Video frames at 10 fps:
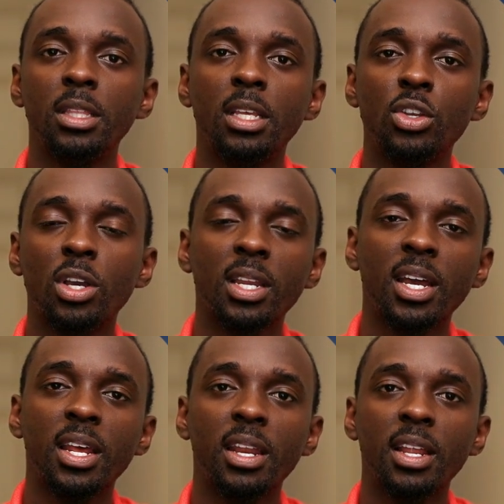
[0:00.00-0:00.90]
Then you can go
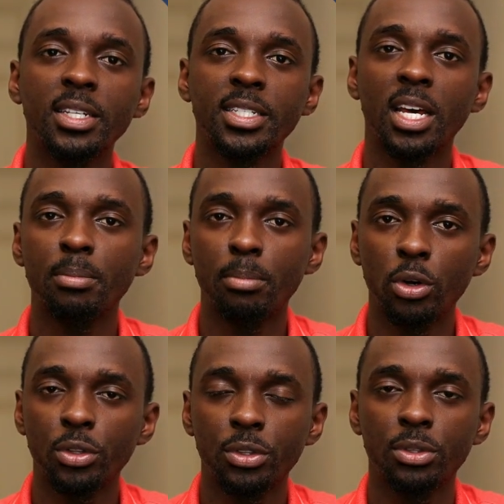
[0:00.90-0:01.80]
ahead and turn
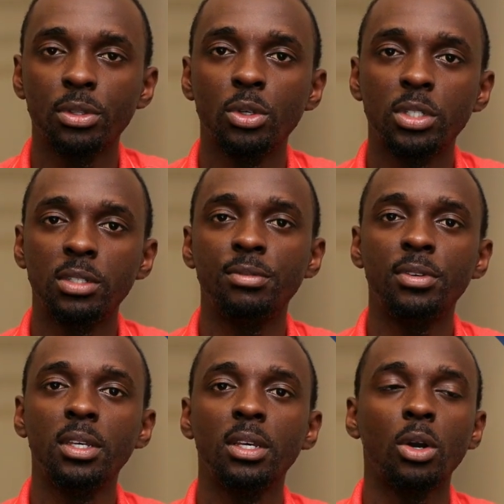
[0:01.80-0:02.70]
both your
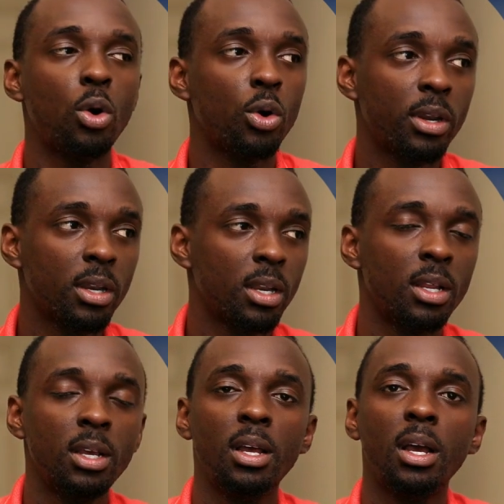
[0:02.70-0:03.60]
TV on
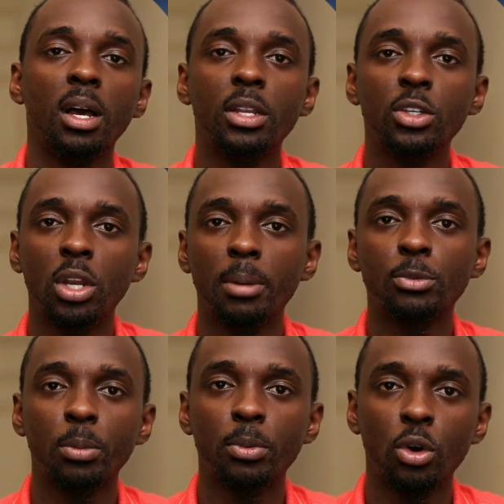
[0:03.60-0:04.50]
and your
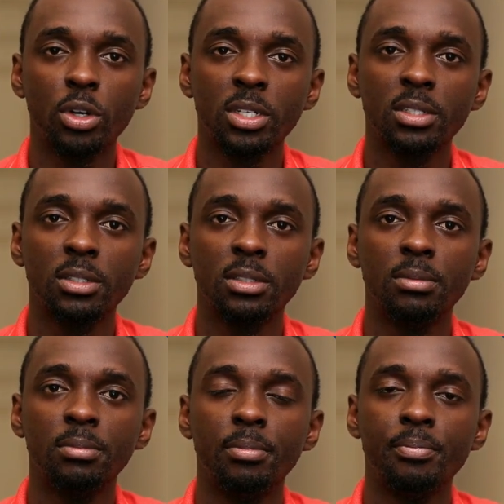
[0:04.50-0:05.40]
laptop on.
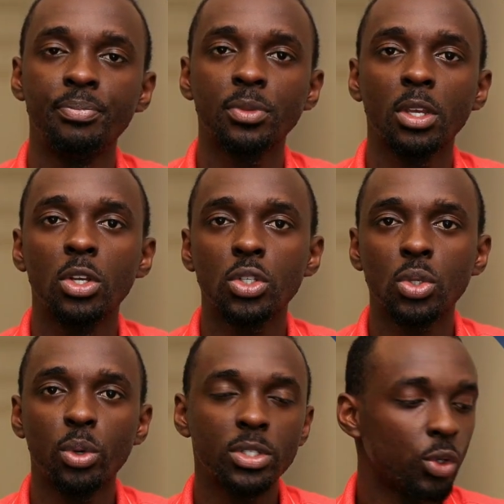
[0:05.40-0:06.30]

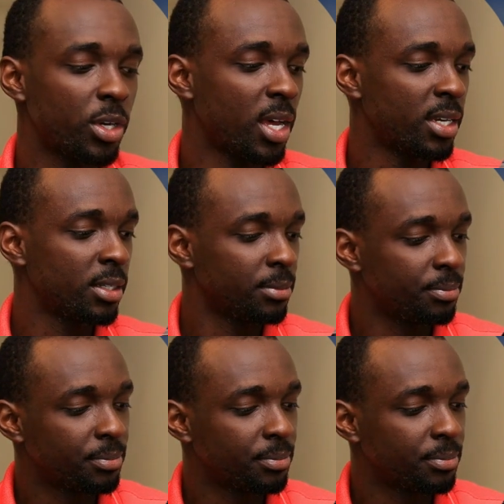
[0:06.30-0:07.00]
So once you're done,